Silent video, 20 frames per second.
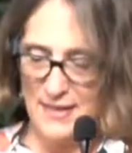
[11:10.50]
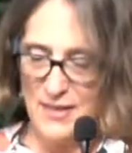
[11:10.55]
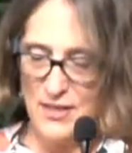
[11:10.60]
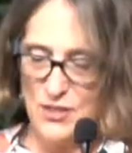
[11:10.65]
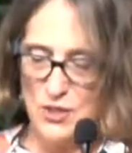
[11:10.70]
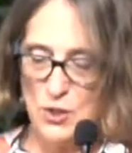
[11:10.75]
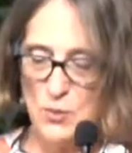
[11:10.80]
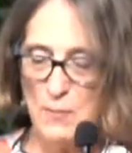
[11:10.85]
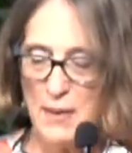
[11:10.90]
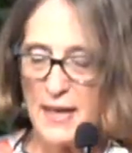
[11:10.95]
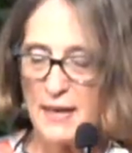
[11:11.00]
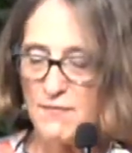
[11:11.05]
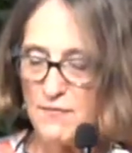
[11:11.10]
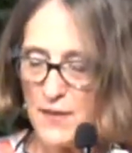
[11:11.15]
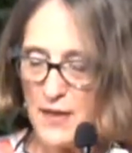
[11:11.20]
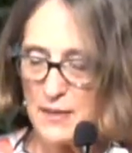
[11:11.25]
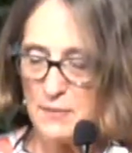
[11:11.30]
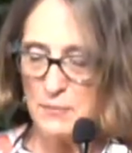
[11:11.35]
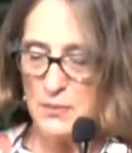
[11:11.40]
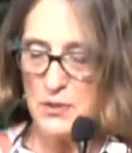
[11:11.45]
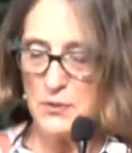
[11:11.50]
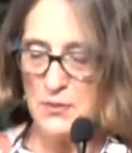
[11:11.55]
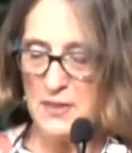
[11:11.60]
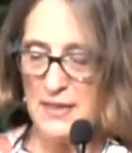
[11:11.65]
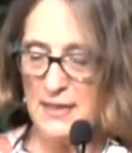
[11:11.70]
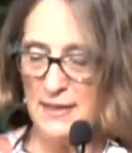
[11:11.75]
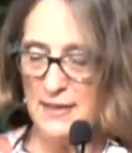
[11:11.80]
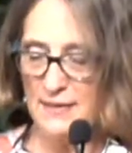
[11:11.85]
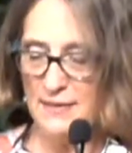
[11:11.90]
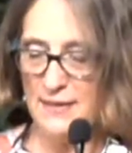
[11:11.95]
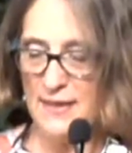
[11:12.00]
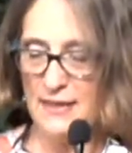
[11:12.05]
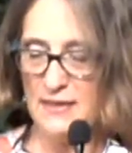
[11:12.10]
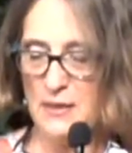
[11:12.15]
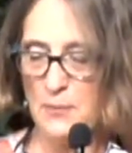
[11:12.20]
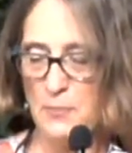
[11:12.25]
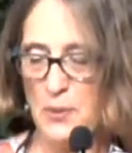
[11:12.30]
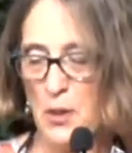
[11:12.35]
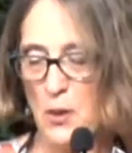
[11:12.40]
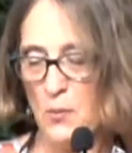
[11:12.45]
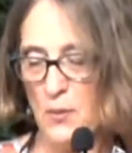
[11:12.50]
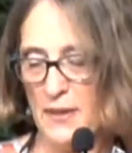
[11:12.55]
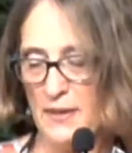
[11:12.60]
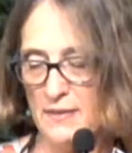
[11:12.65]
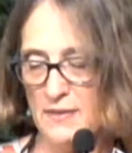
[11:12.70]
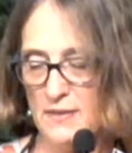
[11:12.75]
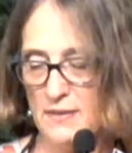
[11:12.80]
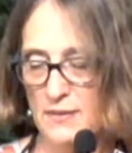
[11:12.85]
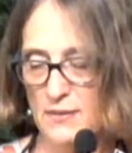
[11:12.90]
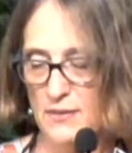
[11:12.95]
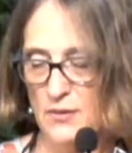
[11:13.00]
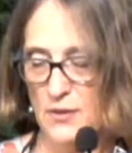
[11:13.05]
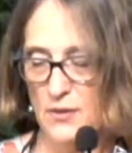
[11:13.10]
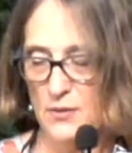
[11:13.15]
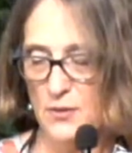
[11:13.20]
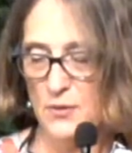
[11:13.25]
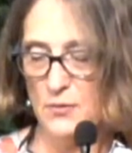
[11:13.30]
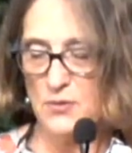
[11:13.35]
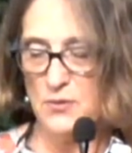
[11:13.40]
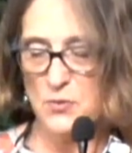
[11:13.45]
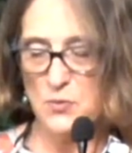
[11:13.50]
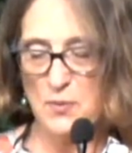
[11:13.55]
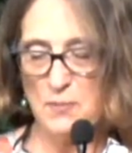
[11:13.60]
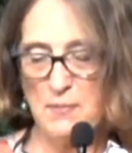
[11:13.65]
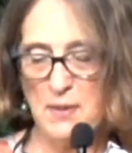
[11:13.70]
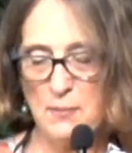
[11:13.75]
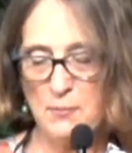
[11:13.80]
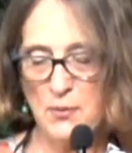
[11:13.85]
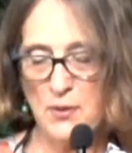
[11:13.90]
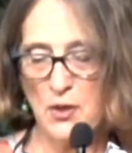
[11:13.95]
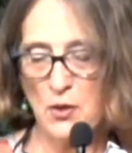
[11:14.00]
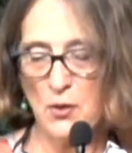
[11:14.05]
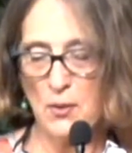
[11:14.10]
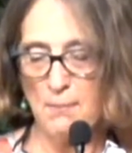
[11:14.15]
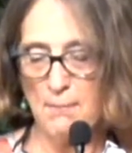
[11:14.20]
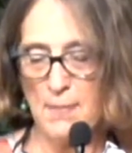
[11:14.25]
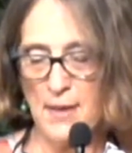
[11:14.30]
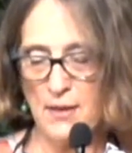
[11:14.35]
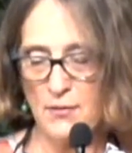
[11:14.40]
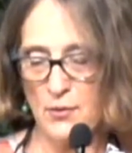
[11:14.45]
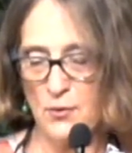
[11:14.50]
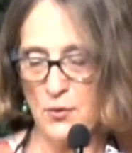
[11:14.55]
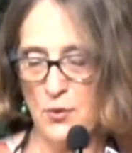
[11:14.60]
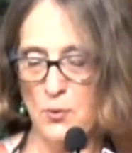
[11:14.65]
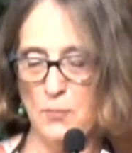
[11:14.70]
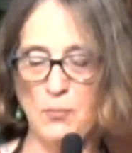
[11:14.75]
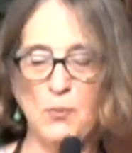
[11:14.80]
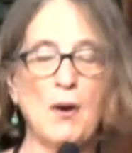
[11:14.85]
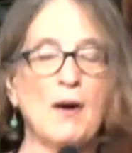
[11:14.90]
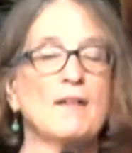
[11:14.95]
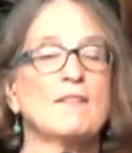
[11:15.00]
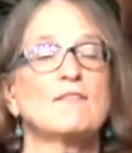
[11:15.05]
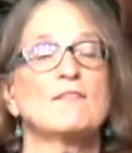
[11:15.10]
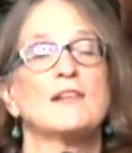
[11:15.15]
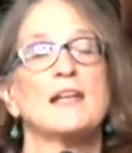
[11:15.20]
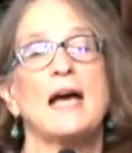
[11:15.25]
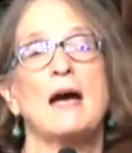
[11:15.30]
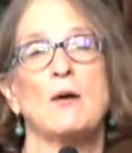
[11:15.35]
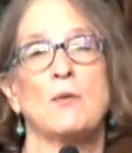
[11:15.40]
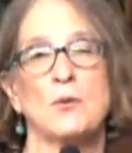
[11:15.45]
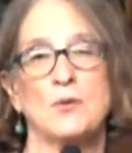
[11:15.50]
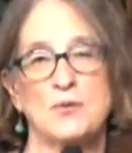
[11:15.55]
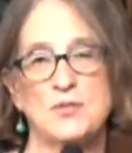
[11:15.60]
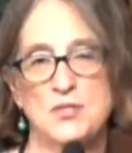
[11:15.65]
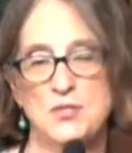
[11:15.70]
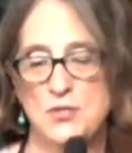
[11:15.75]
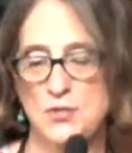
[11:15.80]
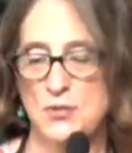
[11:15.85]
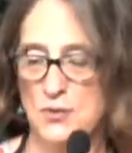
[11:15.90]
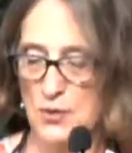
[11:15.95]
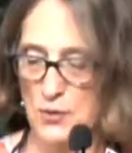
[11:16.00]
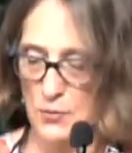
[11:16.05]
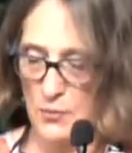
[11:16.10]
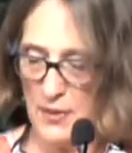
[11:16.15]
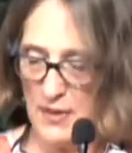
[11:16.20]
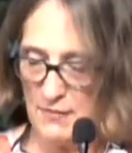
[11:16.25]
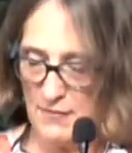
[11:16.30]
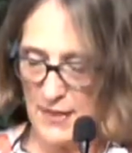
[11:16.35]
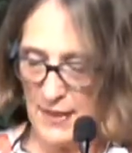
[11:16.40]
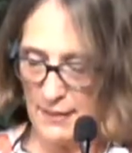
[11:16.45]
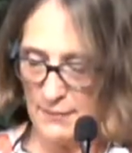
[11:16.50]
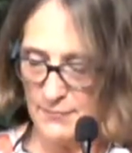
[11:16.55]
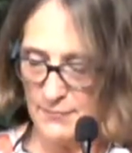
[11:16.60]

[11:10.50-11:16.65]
You may find beauty like the poet who's remembering her mother who brought flowers to the grieving.